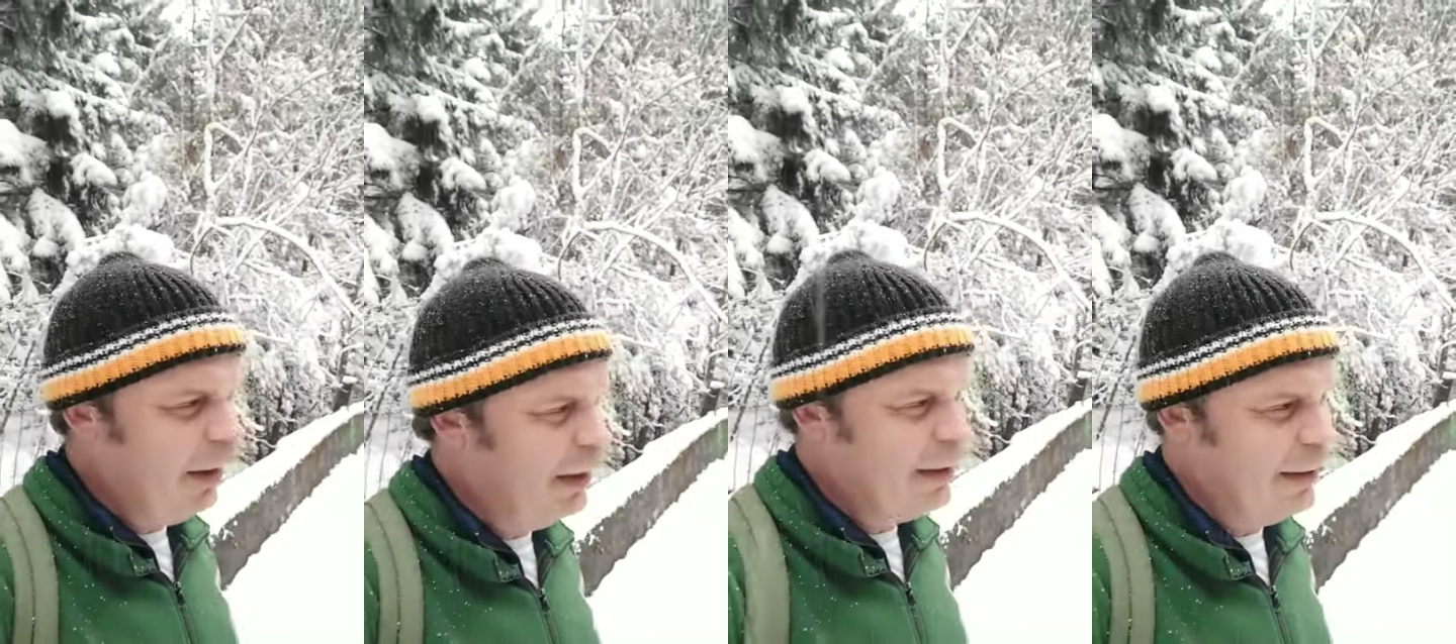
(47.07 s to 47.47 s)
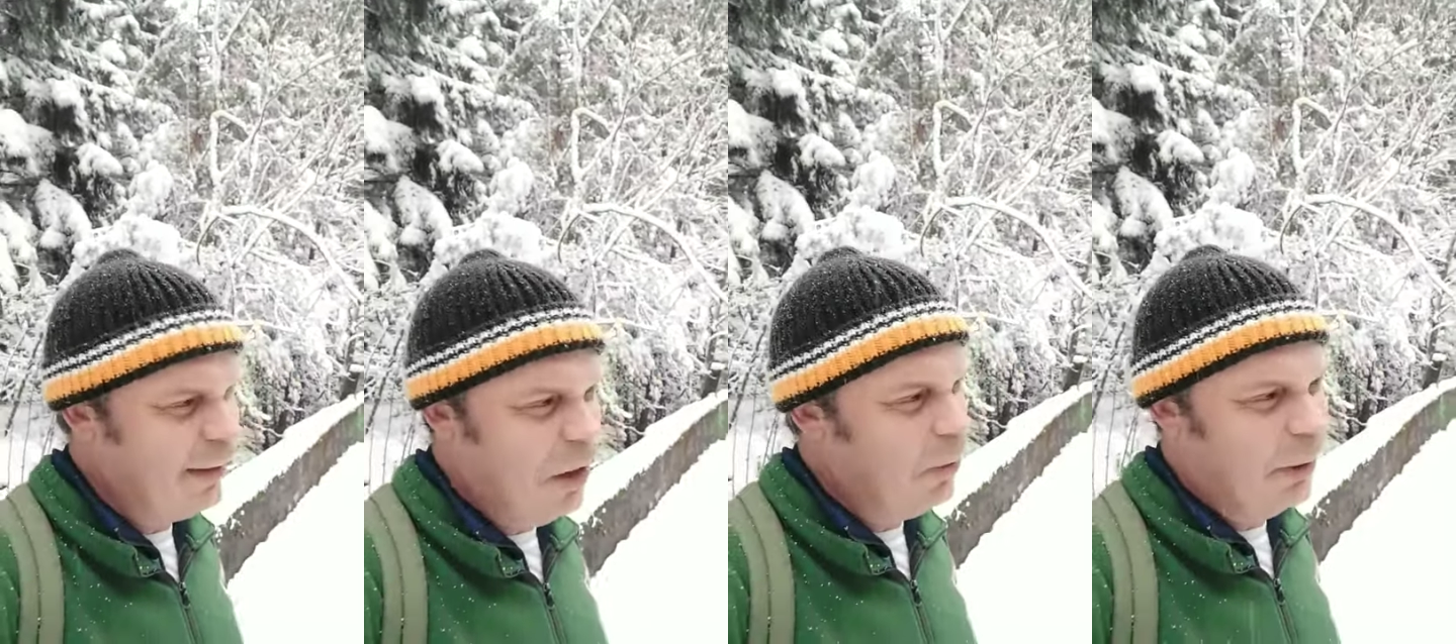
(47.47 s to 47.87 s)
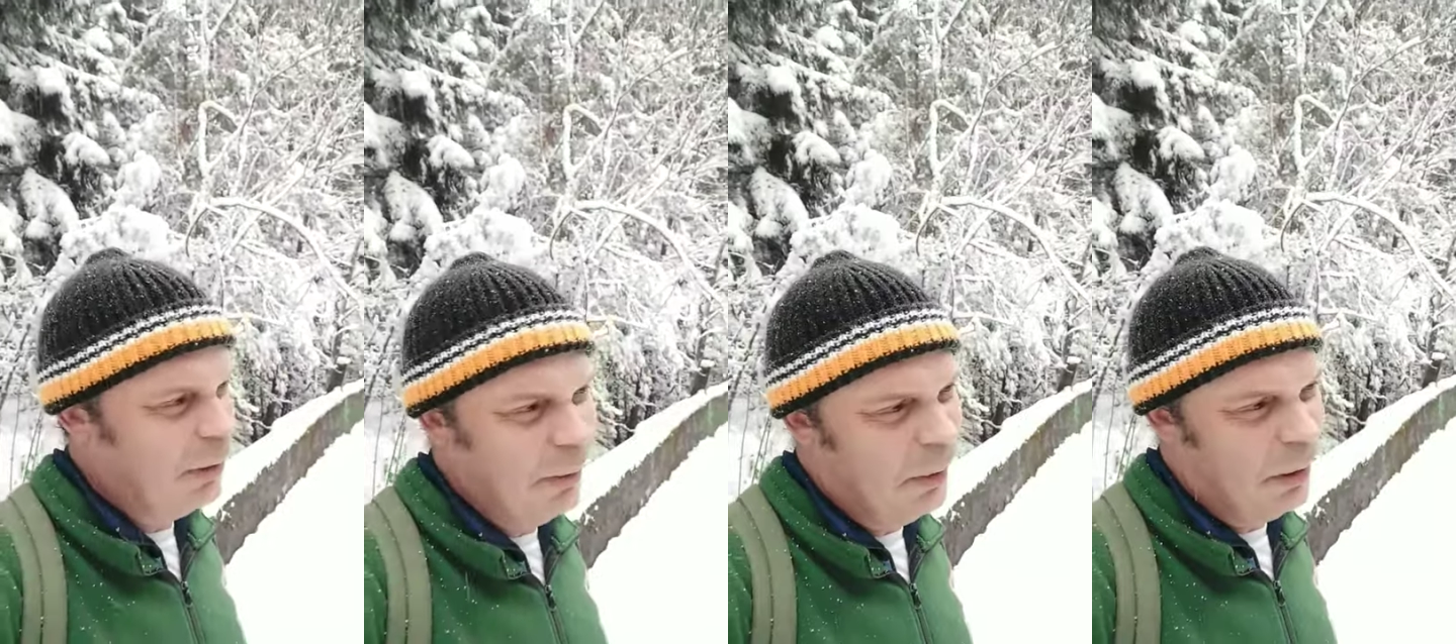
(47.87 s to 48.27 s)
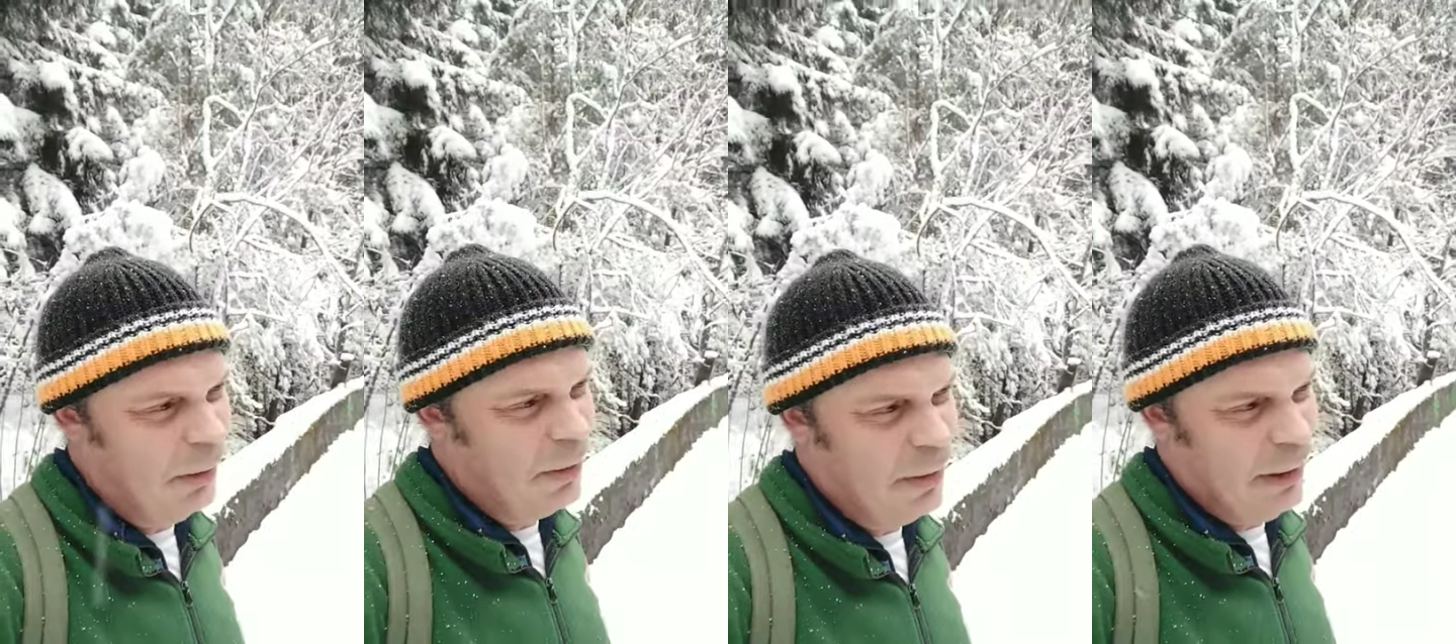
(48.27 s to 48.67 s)
And he said, no one
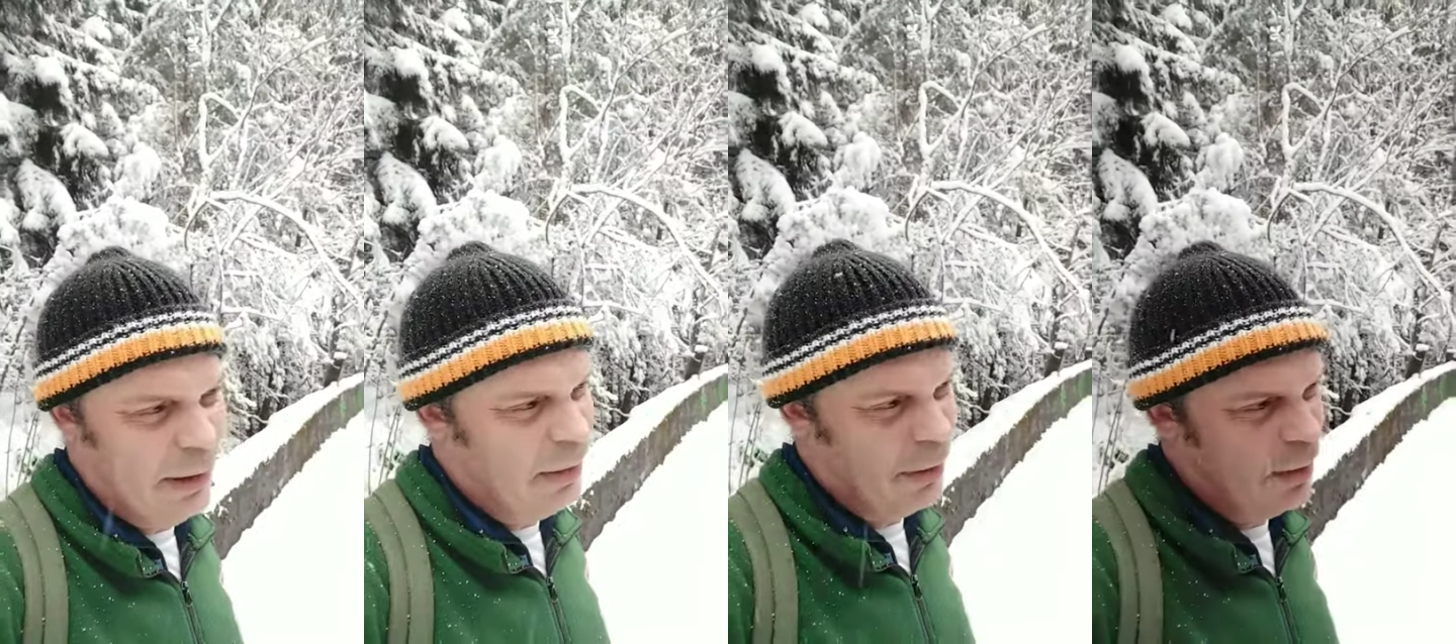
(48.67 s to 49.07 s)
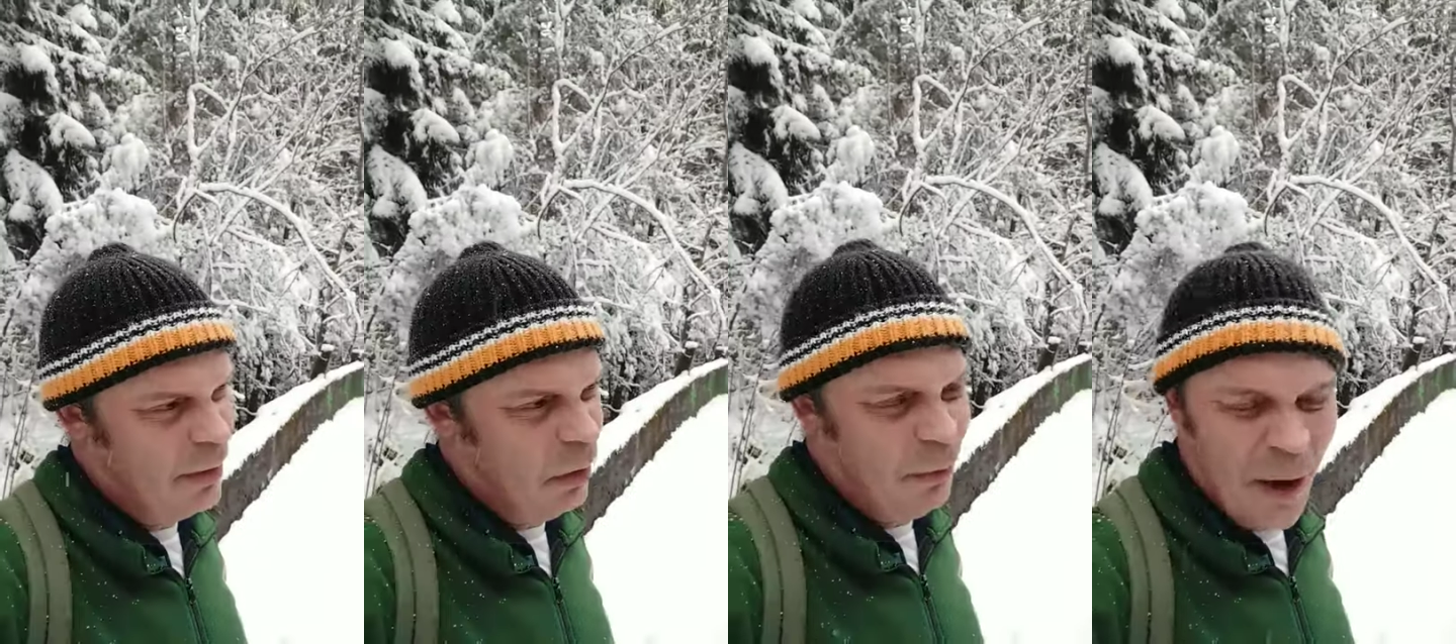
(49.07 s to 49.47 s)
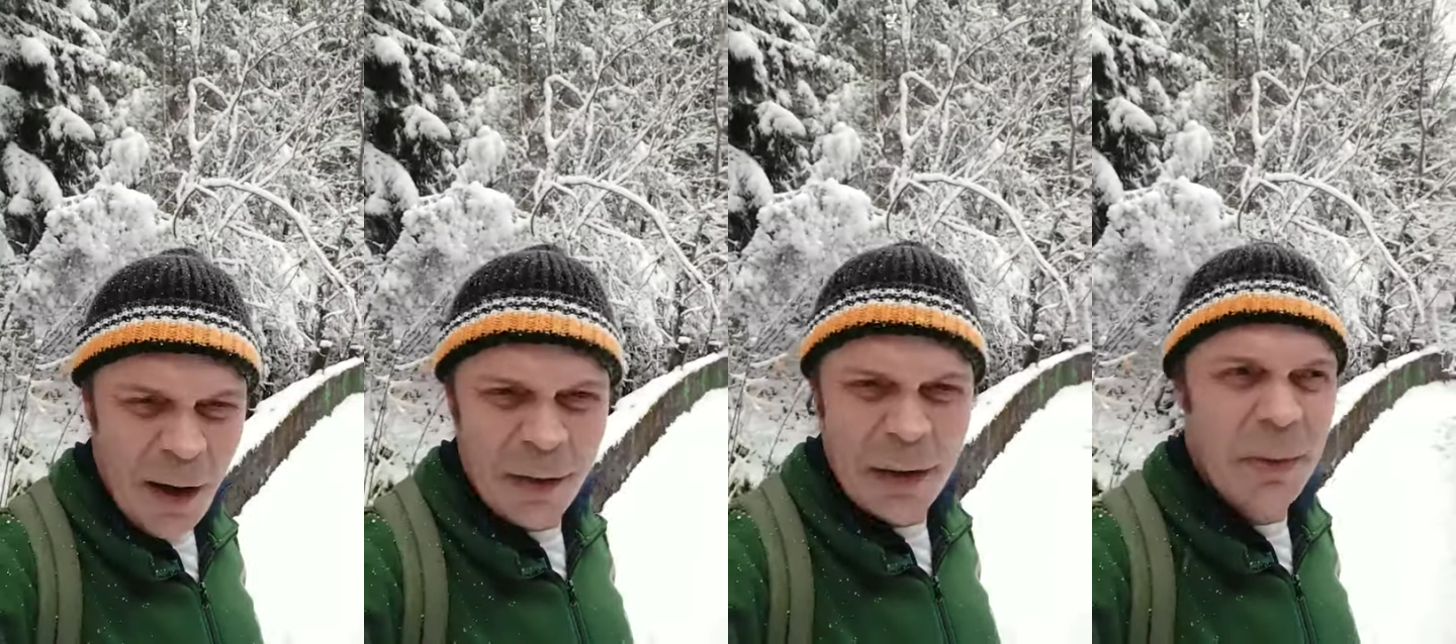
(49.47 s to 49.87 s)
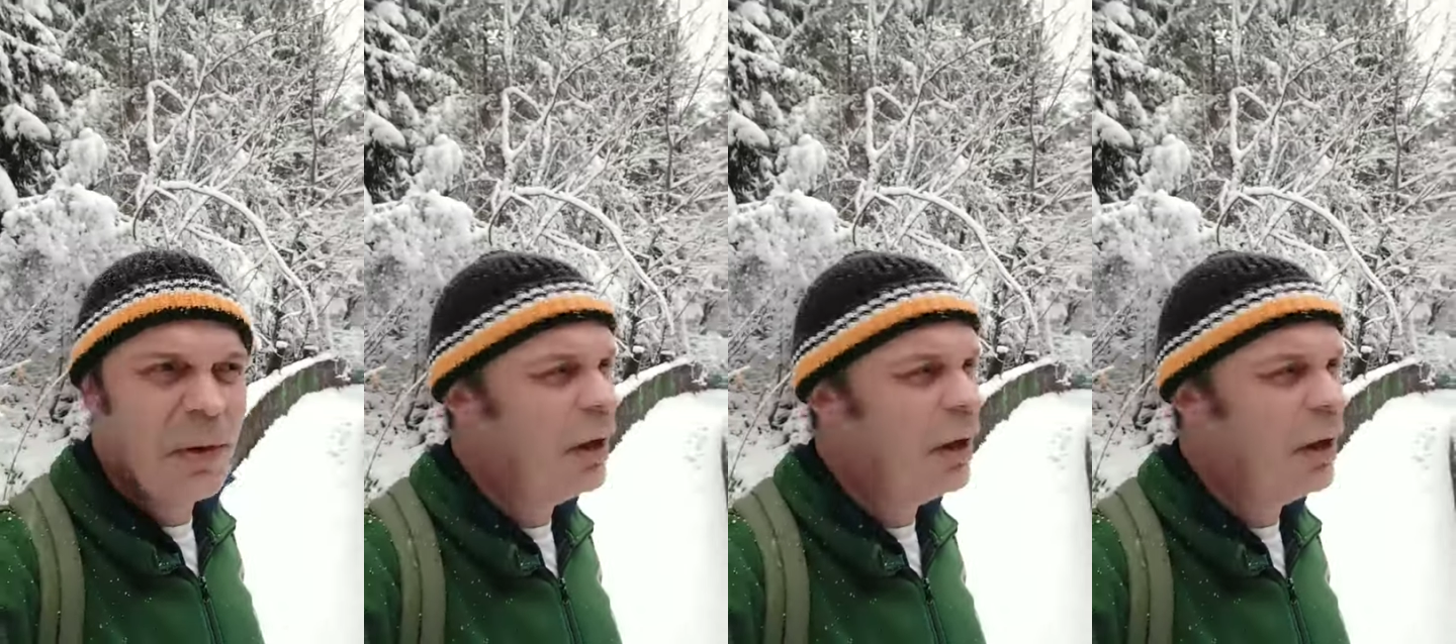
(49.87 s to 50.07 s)
walks, it's just too far and too